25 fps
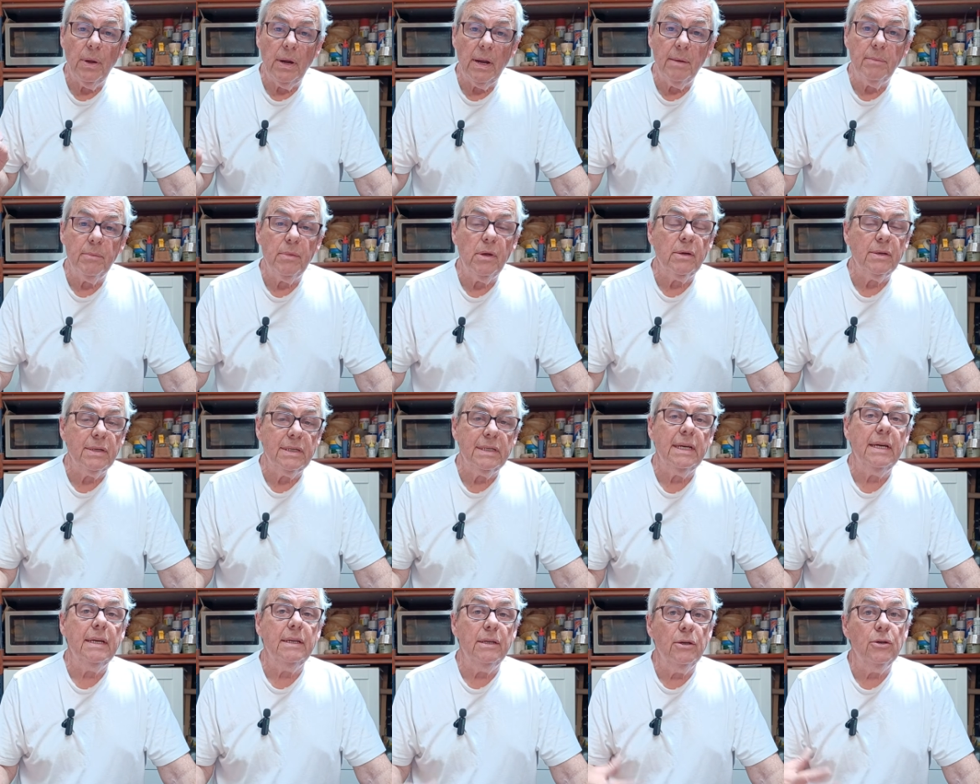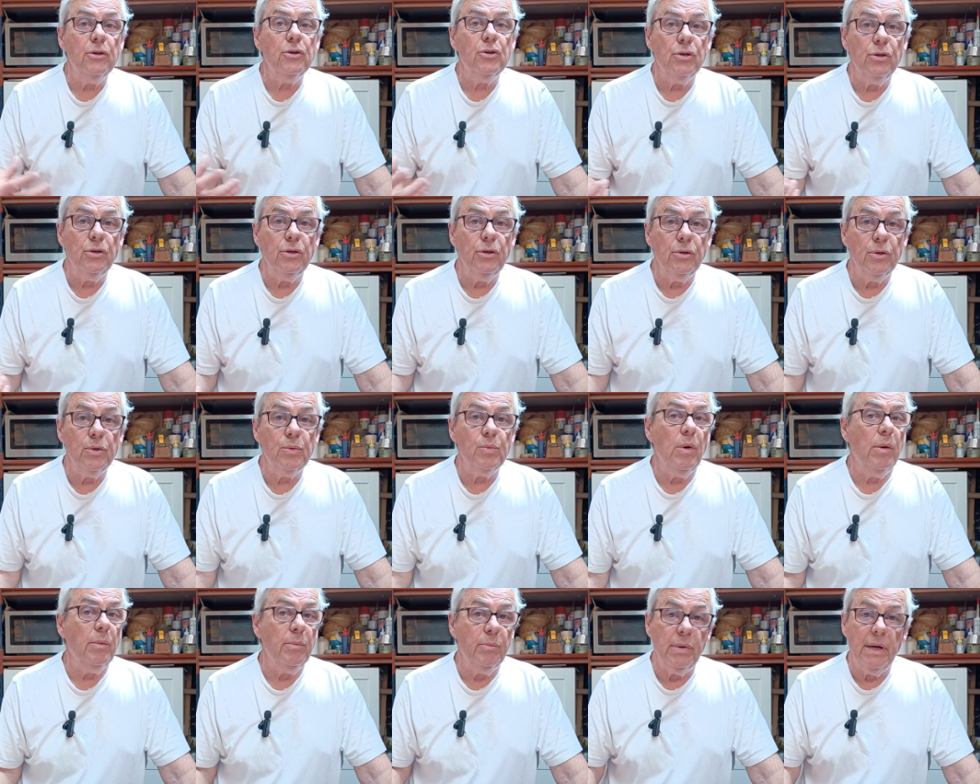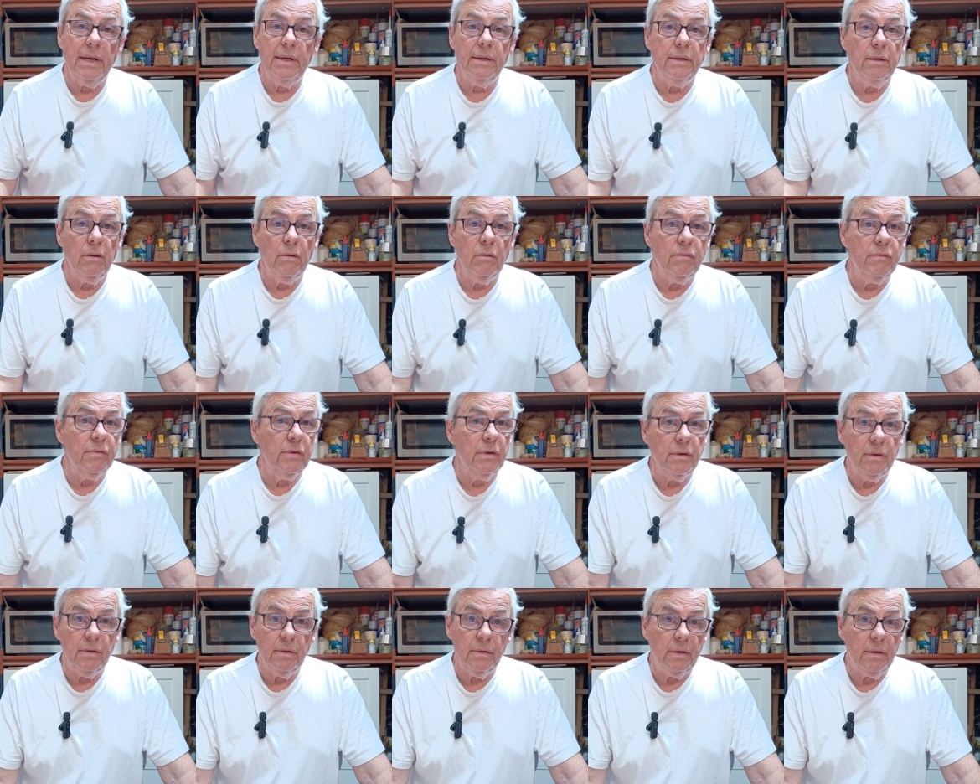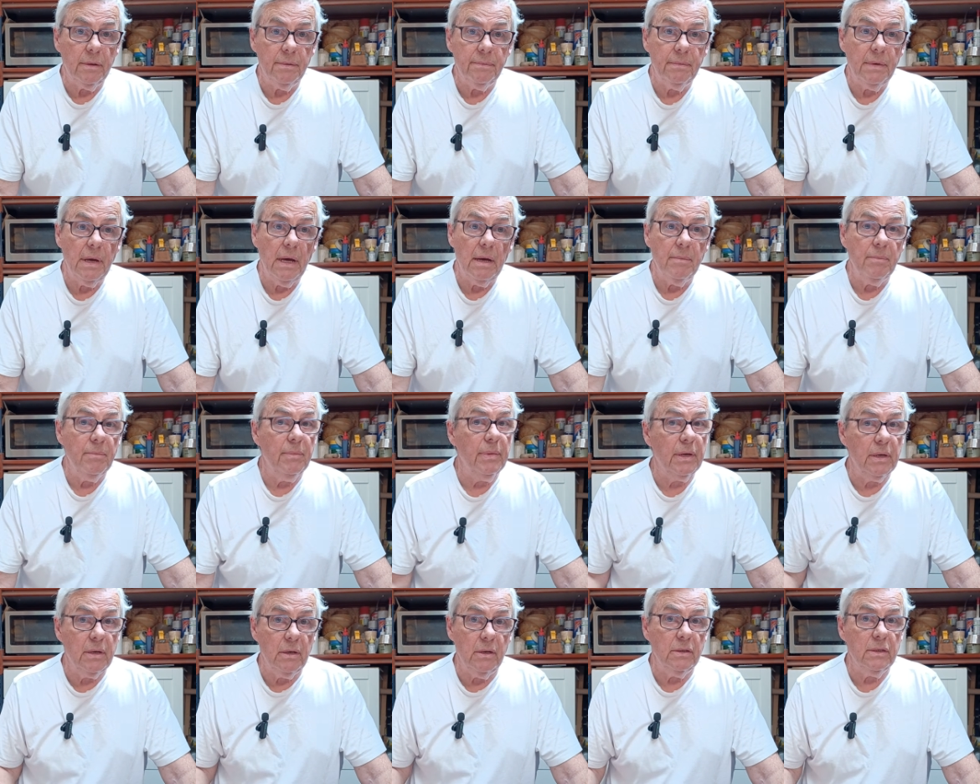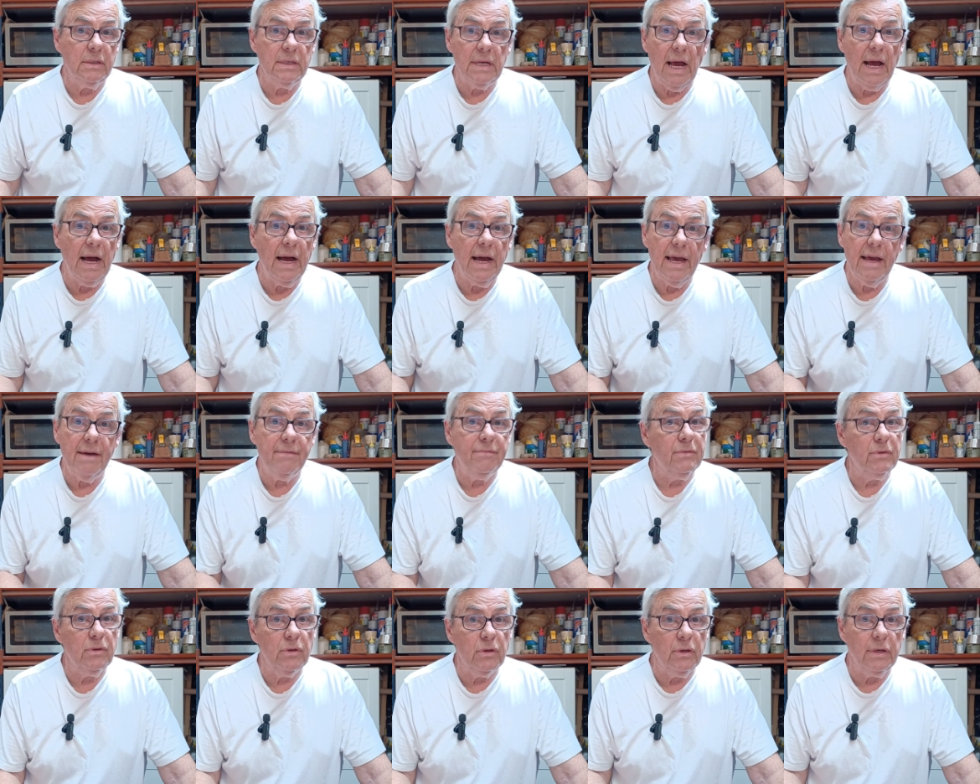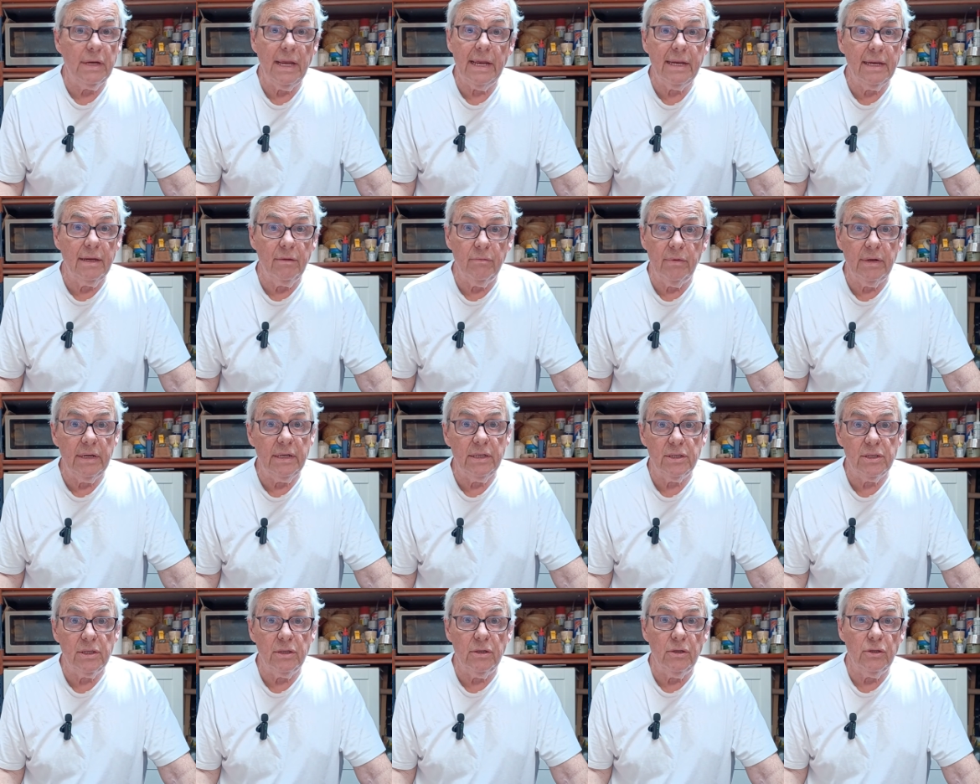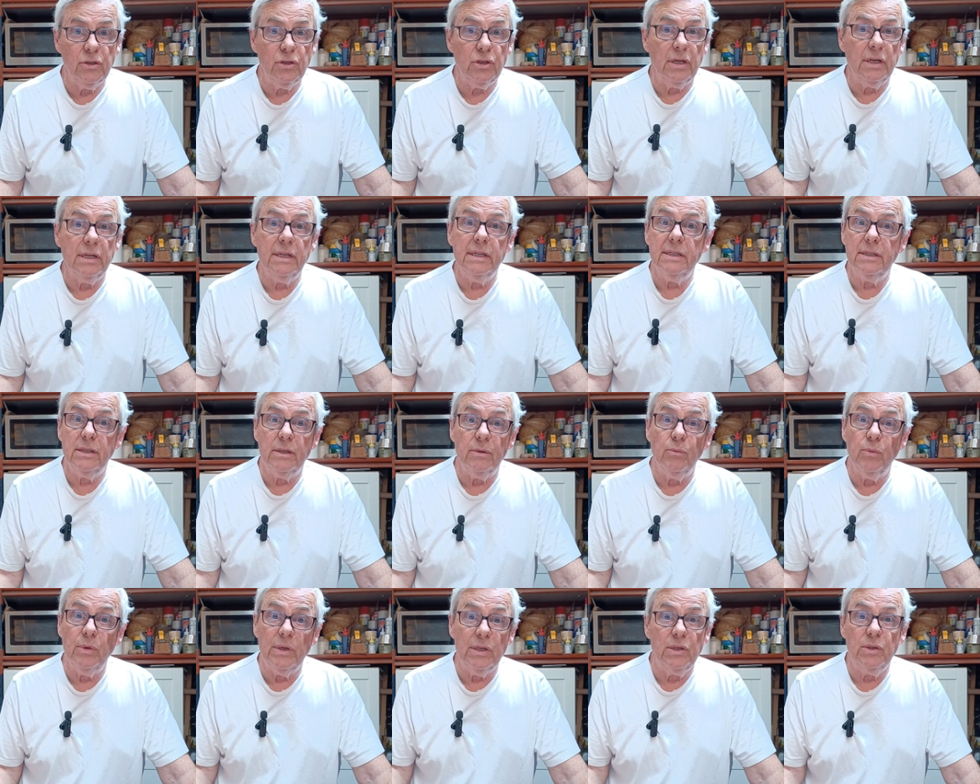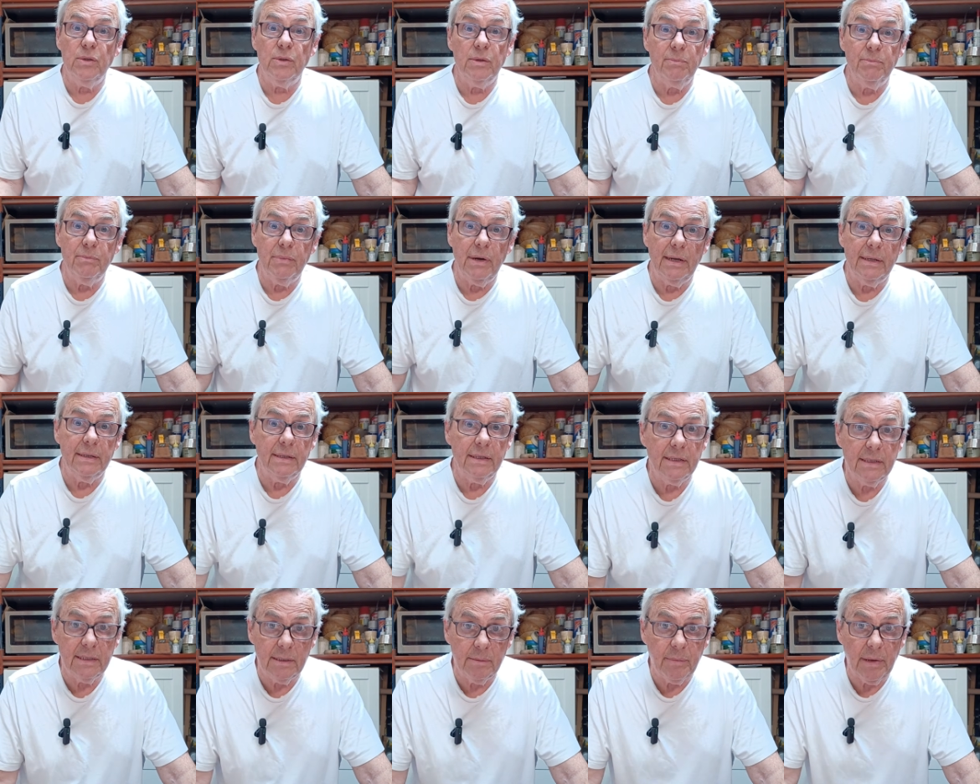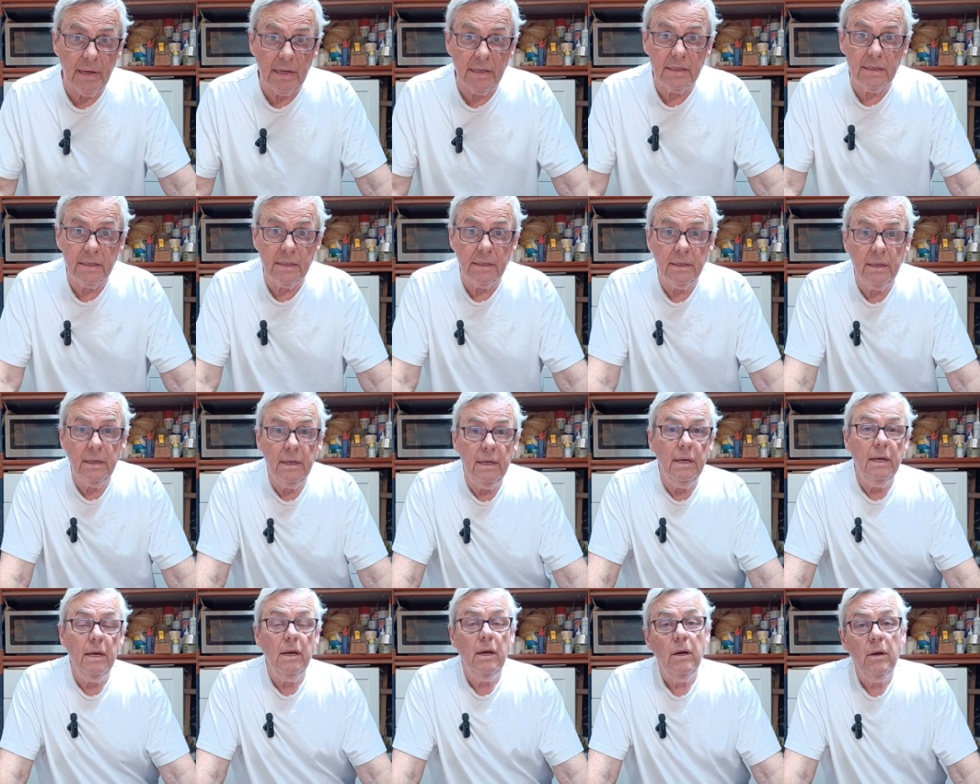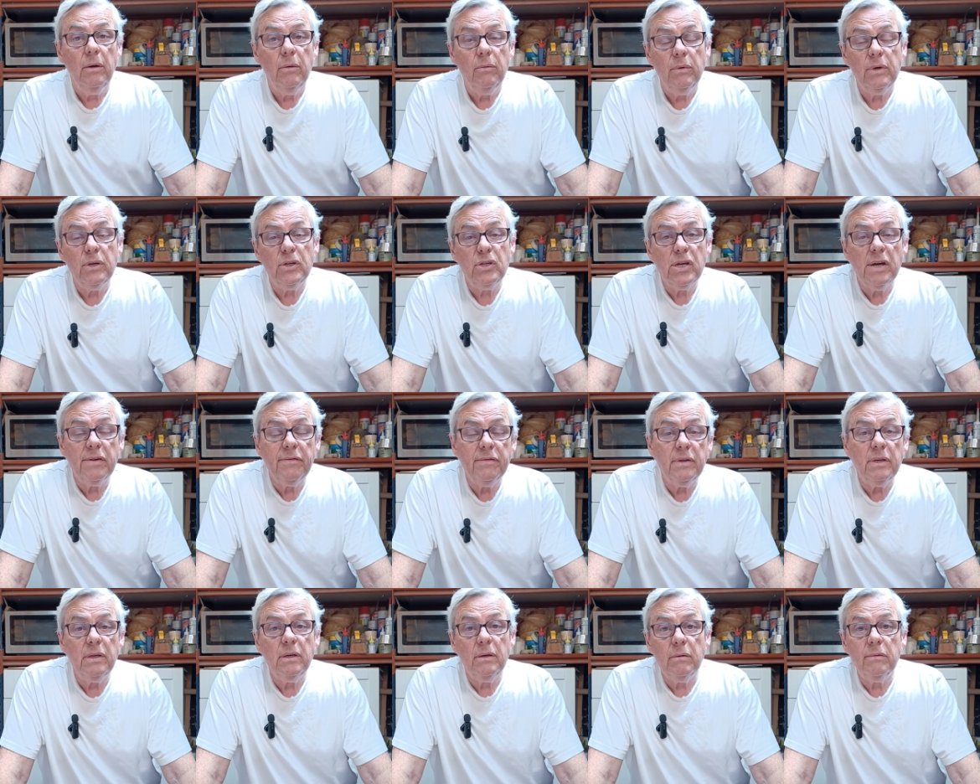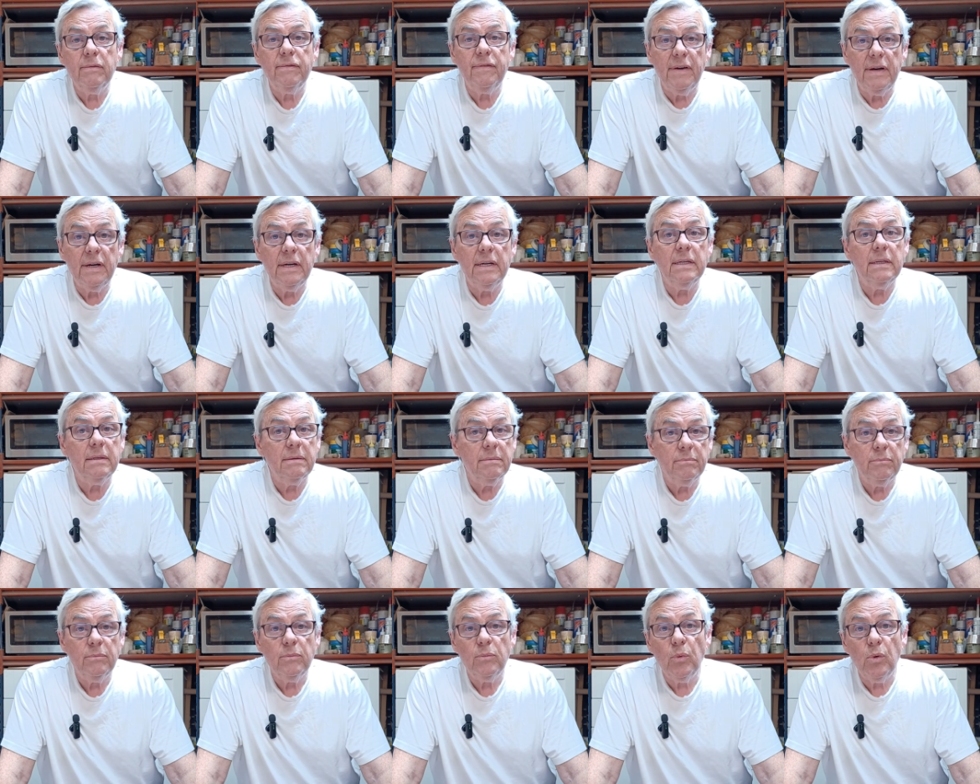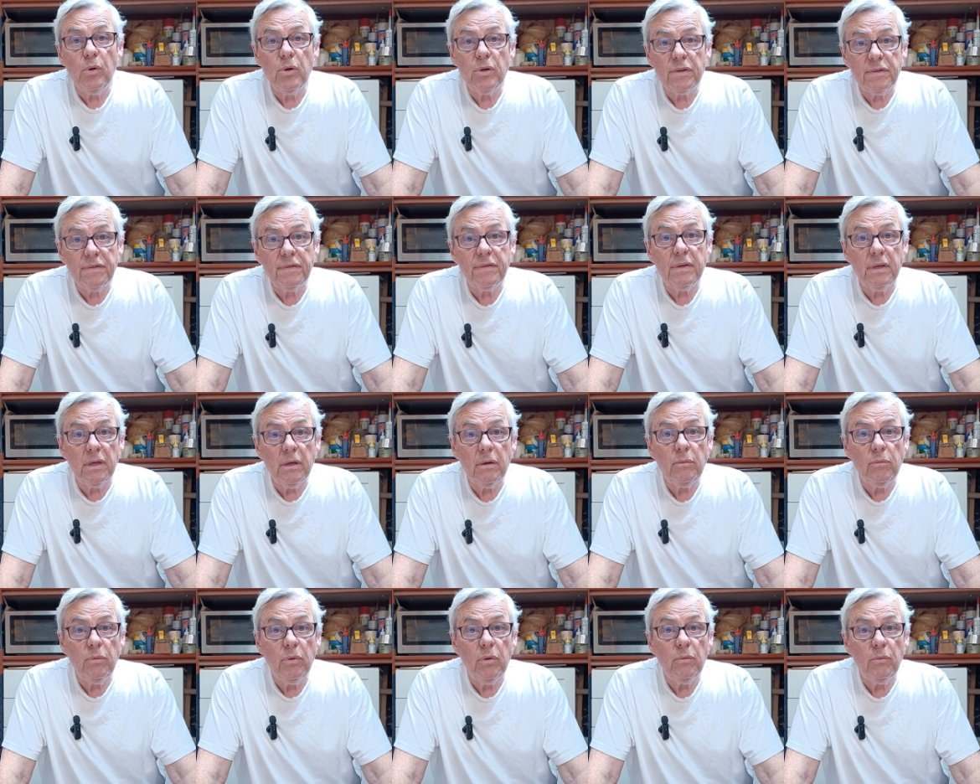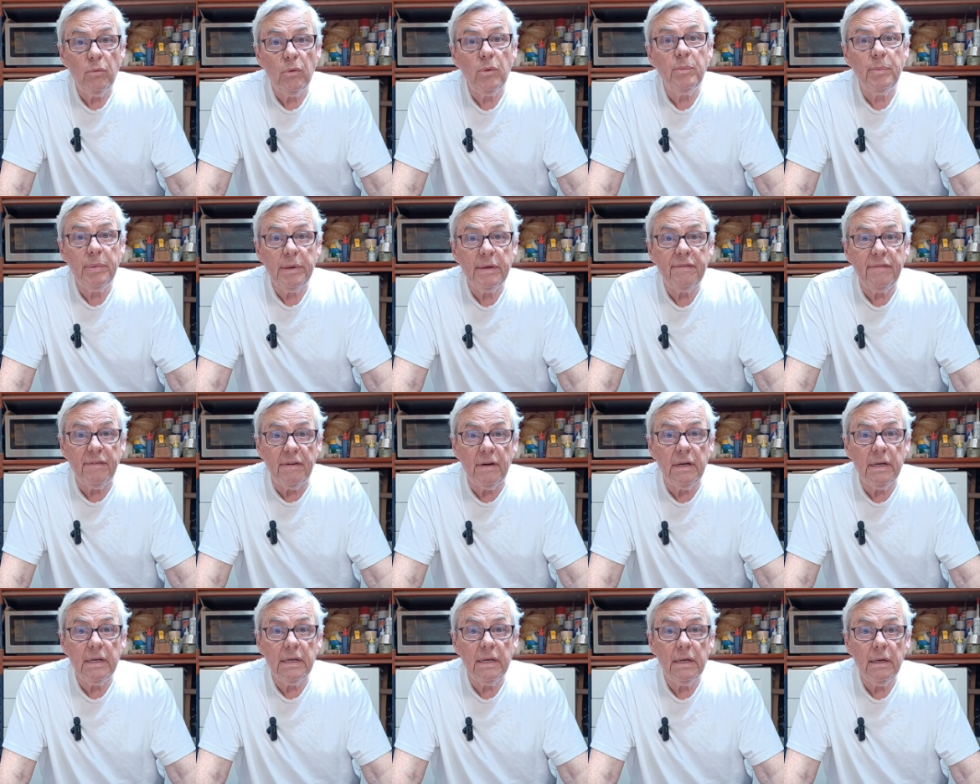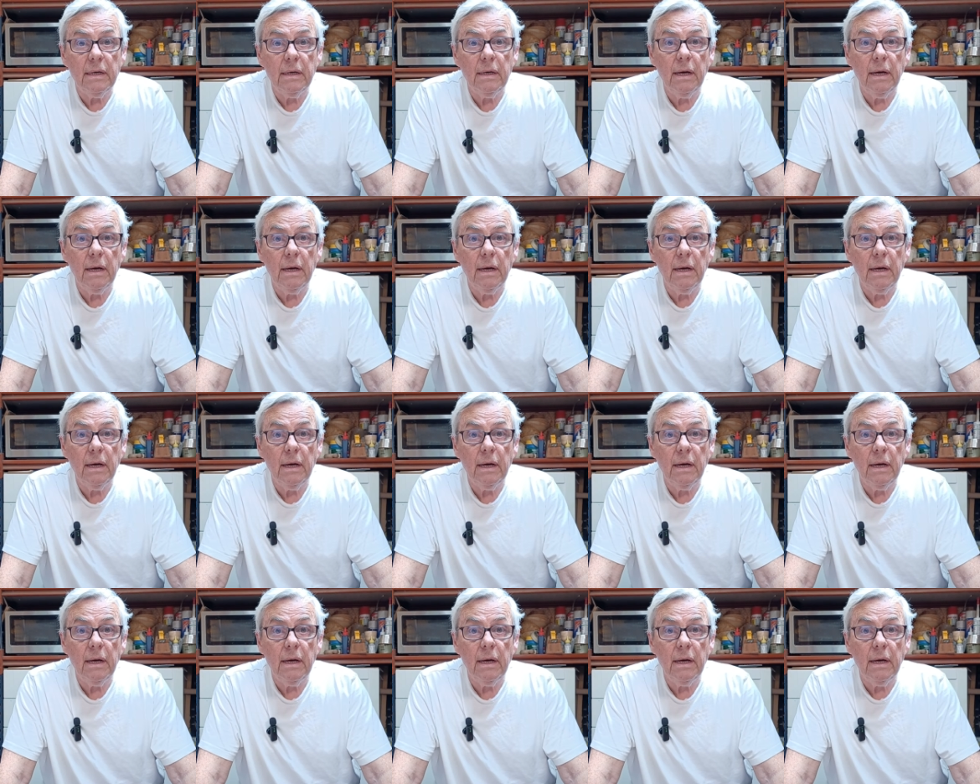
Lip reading: I'm not saying you should use one brand over another because I haven't done any research as to which brand is the best. Whichever you find works for you will be fine.